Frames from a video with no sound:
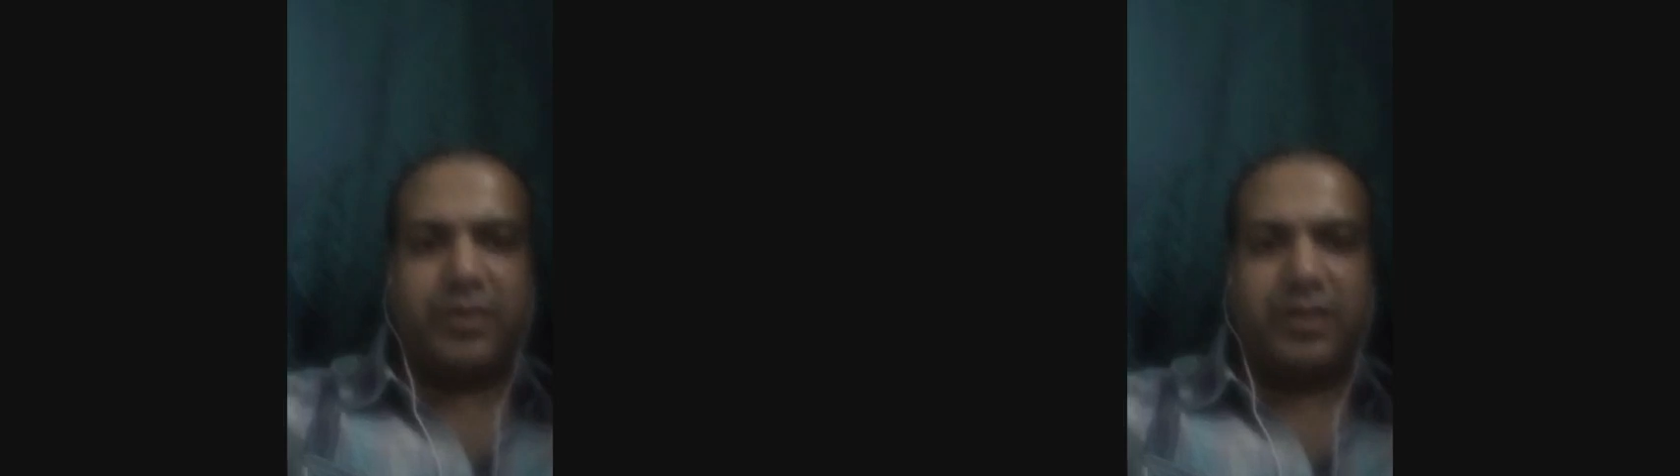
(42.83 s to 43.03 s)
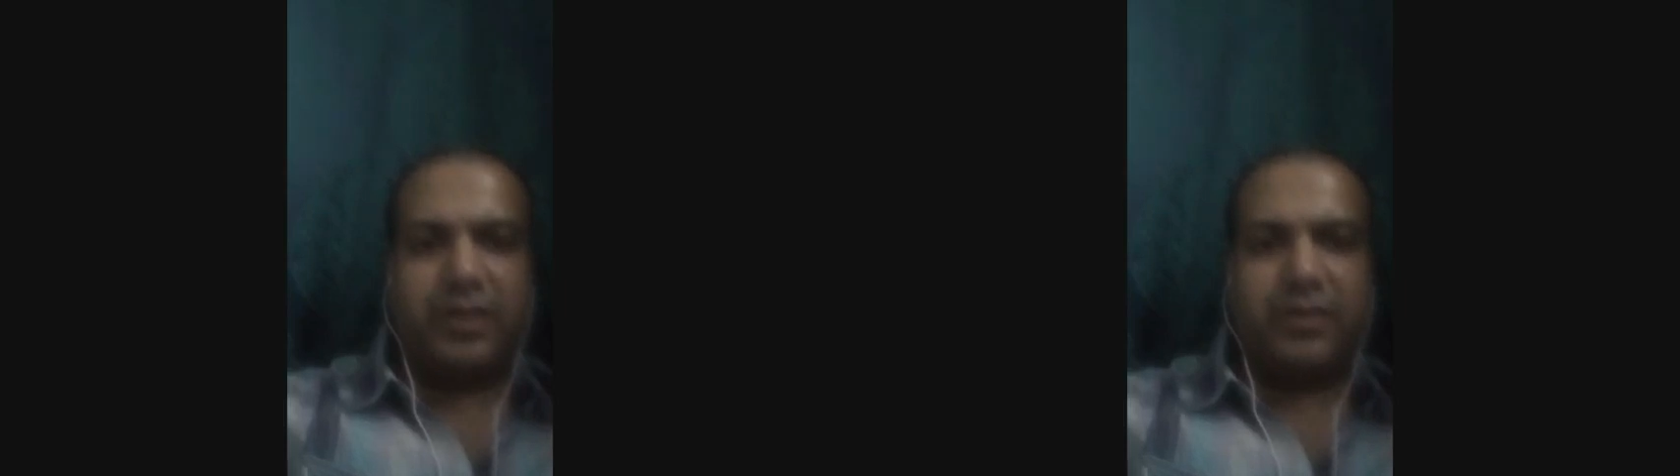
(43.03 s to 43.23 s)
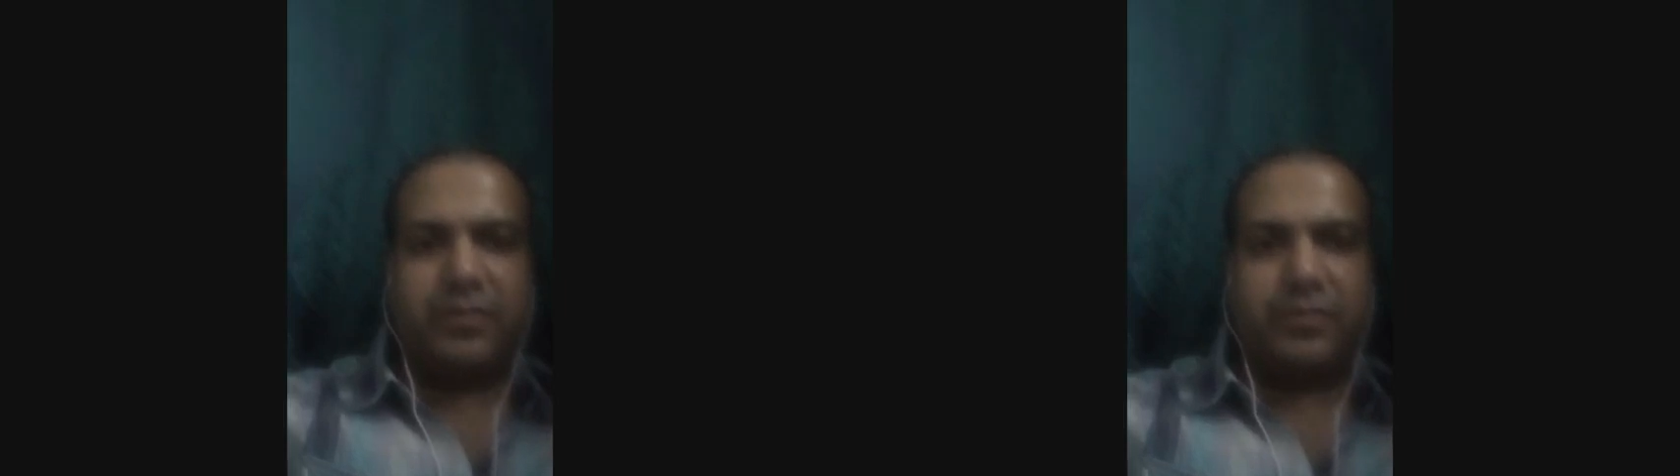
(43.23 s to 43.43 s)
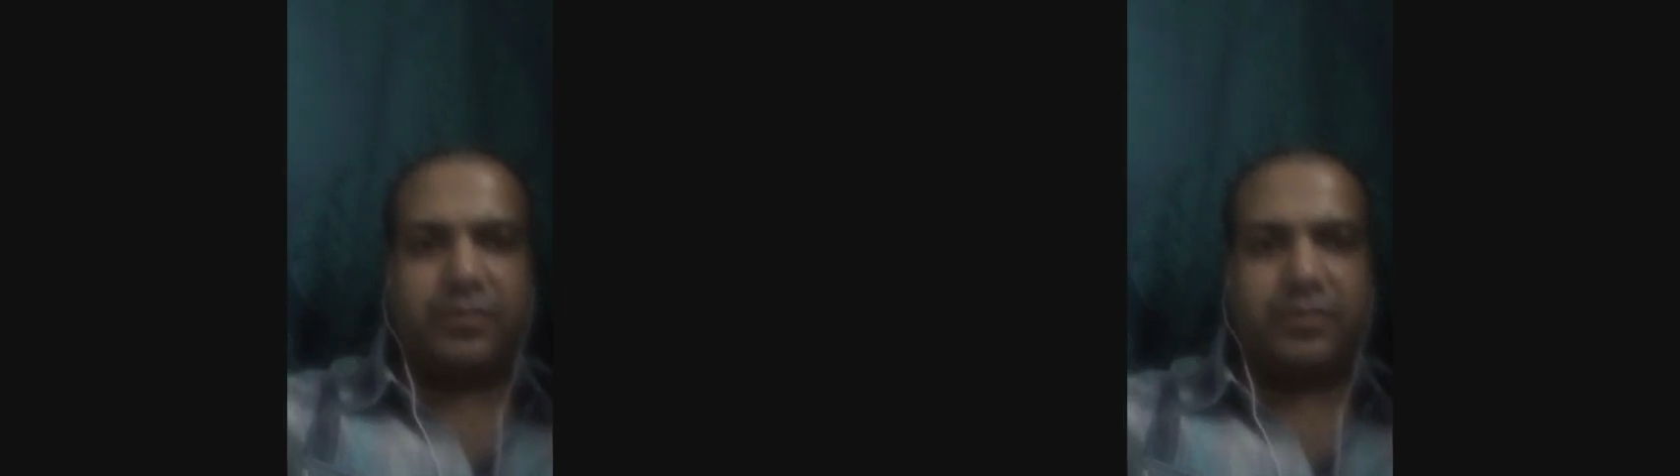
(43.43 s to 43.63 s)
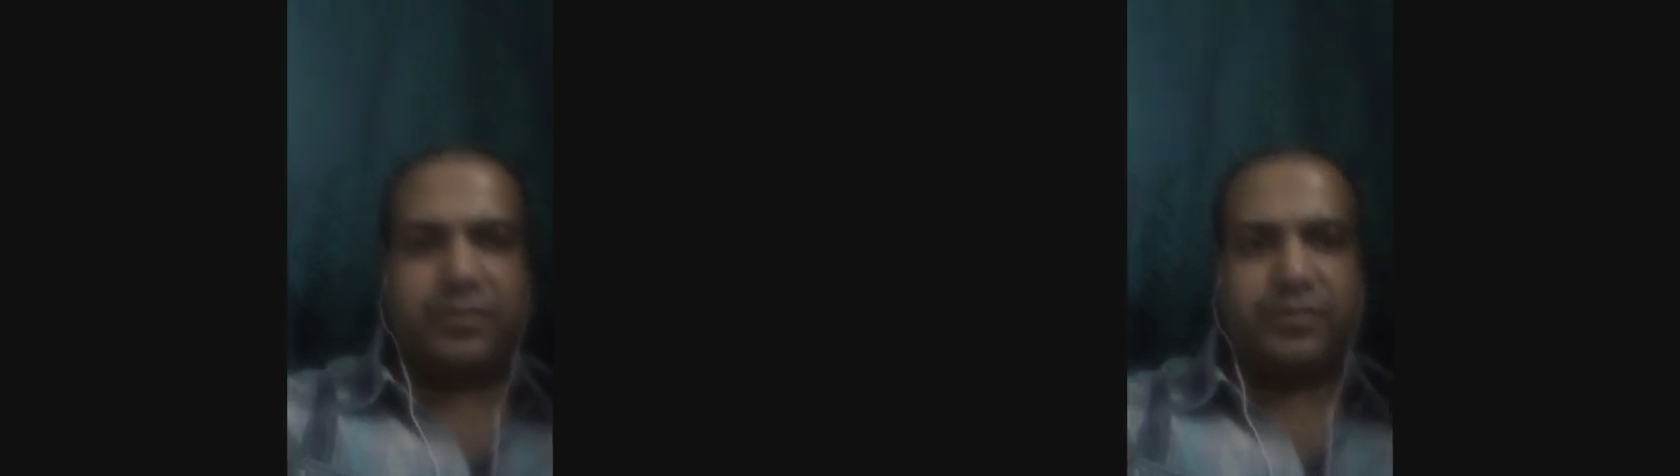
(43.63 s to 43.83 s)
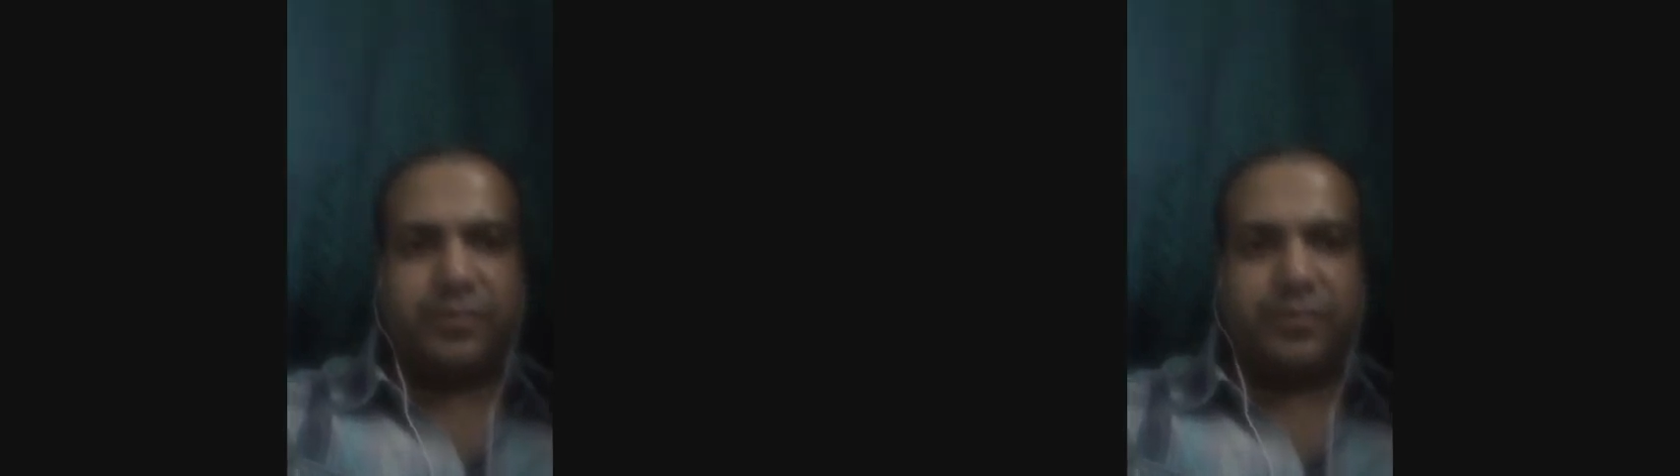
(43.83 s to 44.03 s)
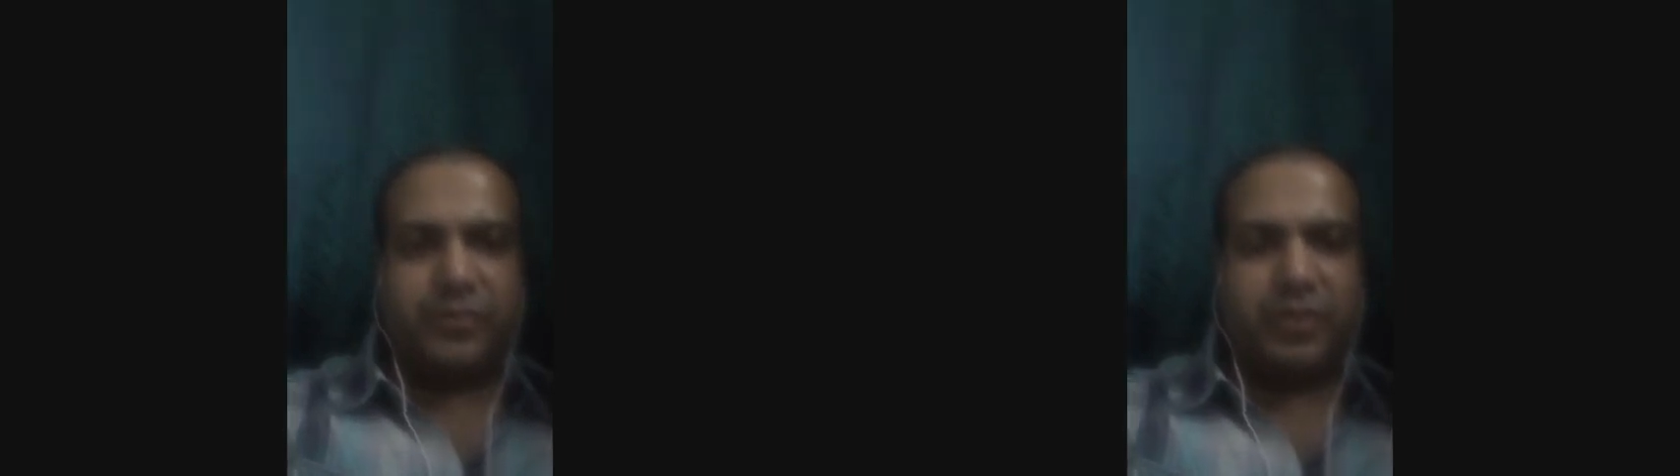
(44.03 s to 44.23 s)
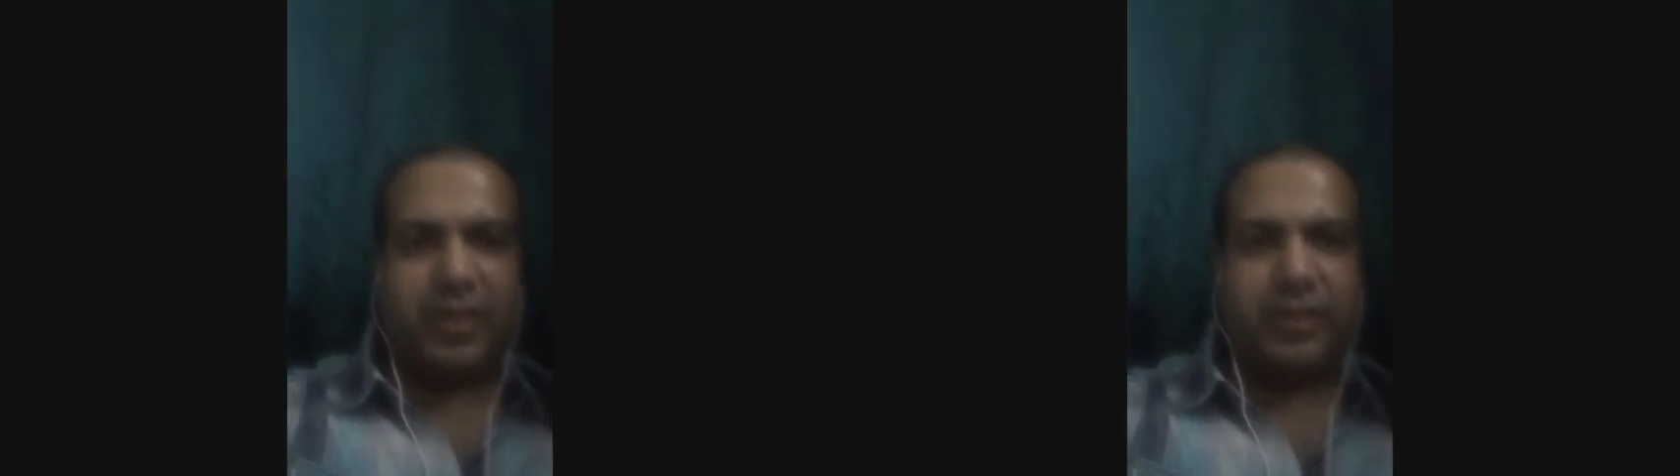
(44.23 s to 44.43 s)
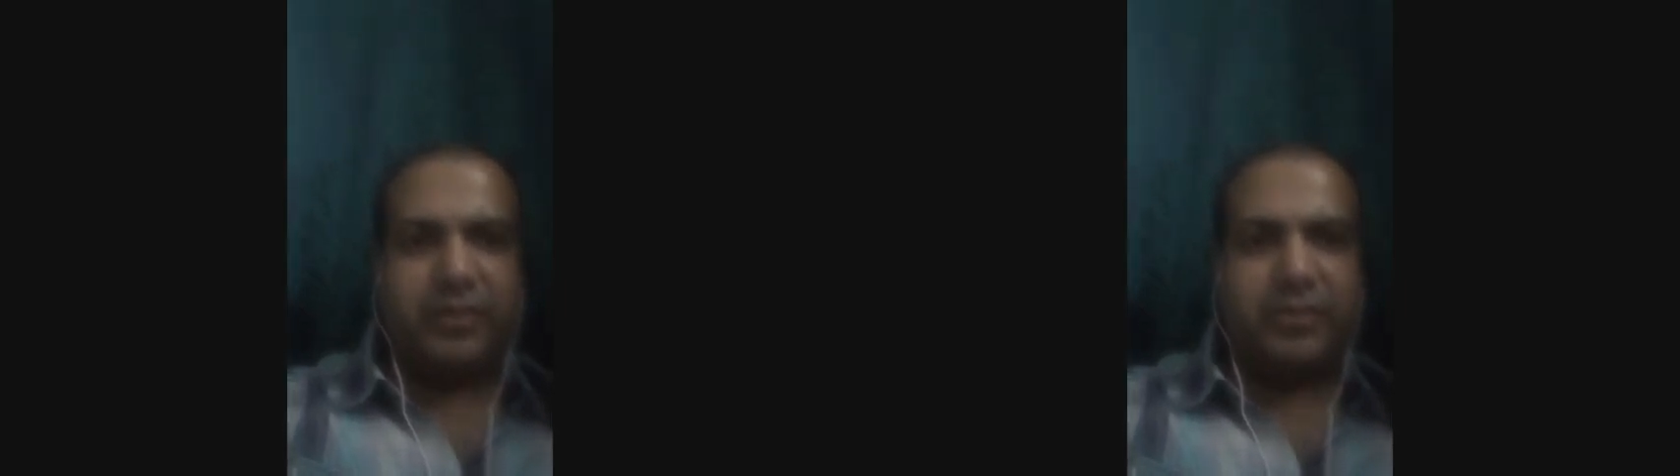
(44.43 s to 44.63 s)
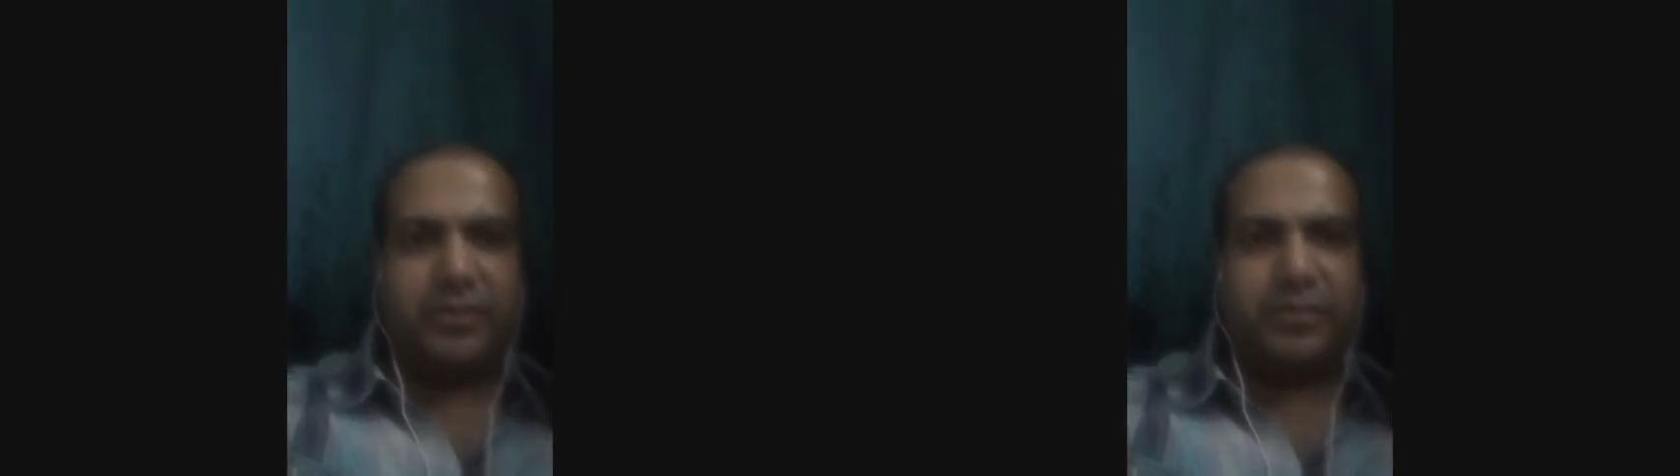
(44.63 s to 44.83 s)
media
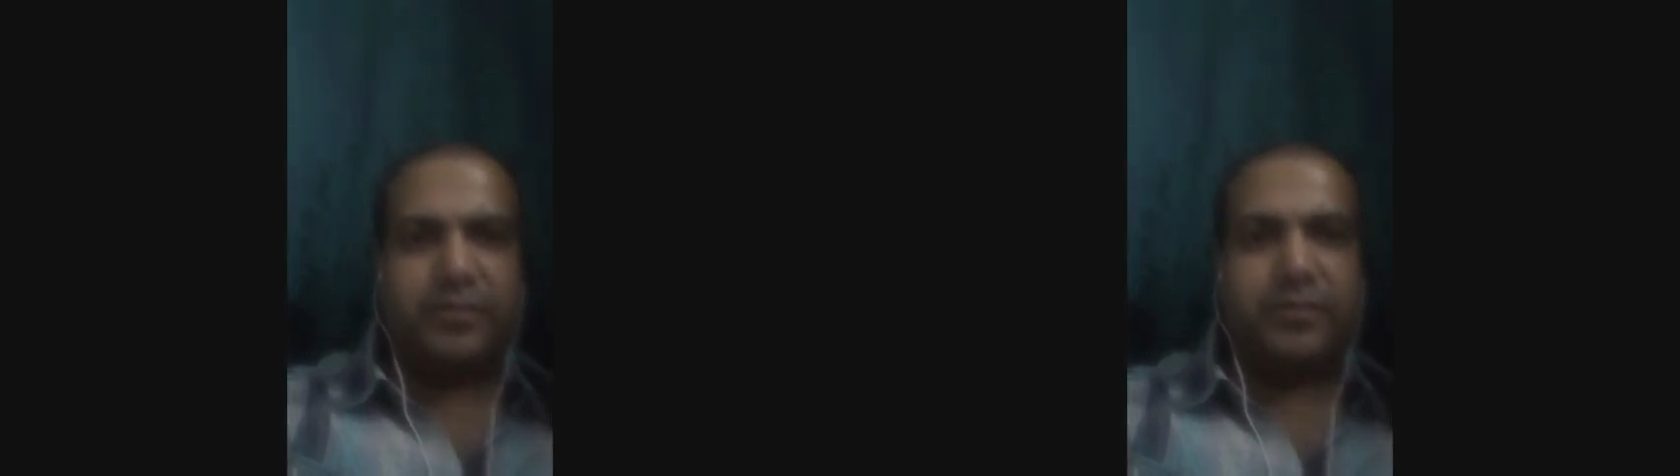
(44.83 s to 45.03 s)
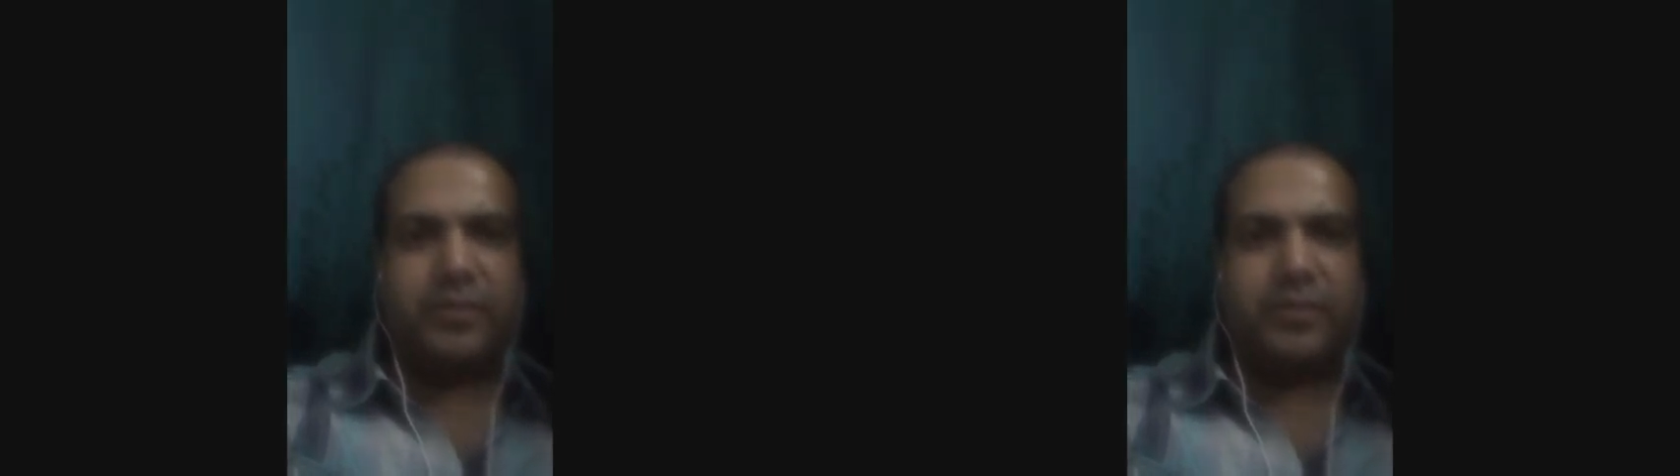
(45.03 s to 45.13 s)
channels.